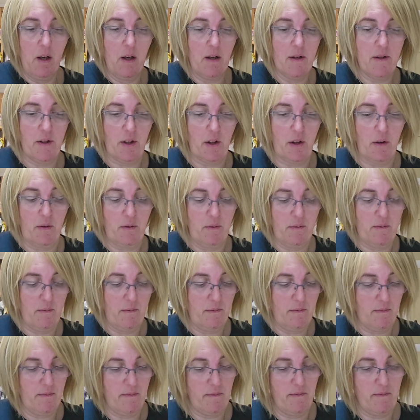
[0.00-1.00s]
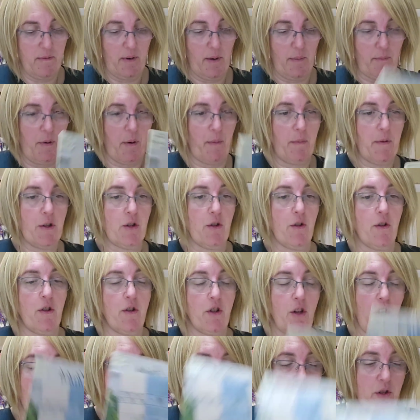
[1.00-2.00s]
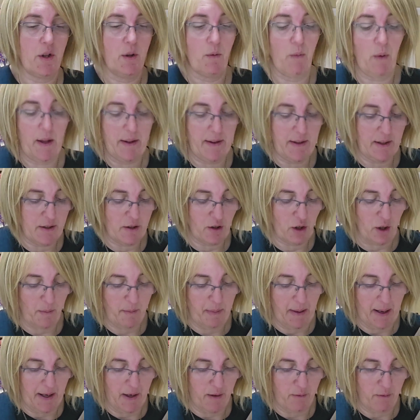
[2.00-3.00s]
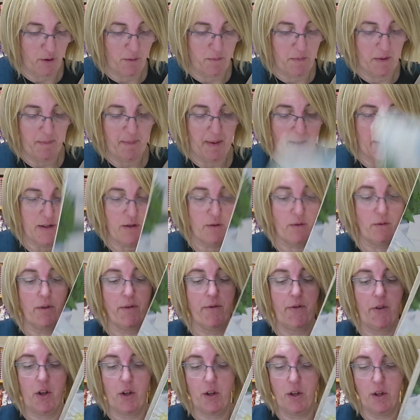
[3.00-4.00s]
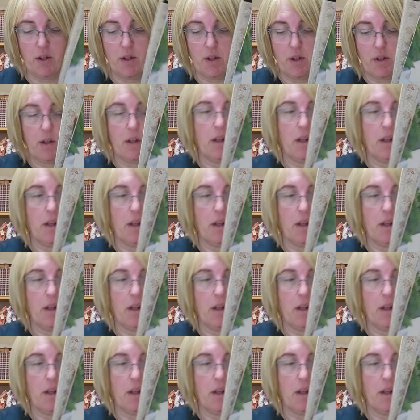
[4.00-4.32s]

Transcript: So I probably should have showed you the one that's got powder room and pastels first,